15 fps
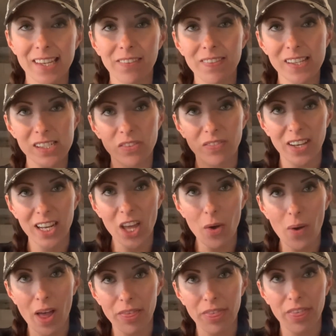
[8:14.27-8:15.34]
Give this video
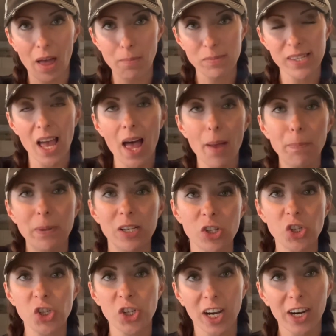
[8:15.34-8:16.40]
a thumbs up.
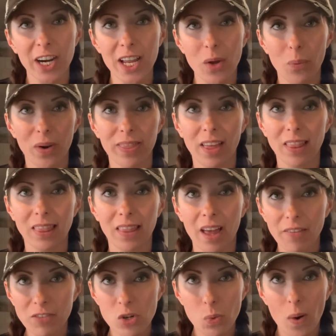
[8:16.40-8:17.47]
Share it with a
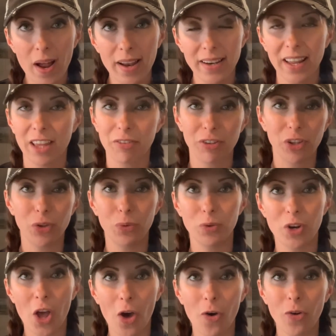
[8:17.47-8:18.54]
loved one if you
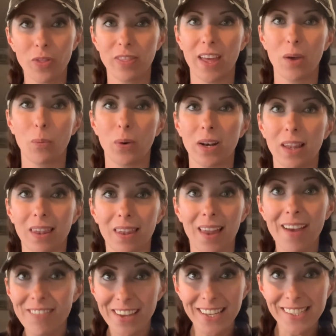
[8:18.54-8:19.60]
know they would
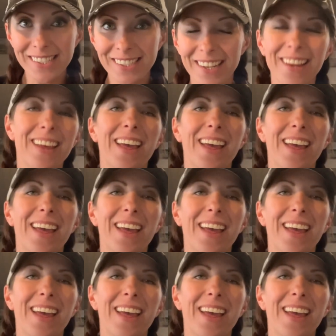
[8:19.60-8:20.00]
love it.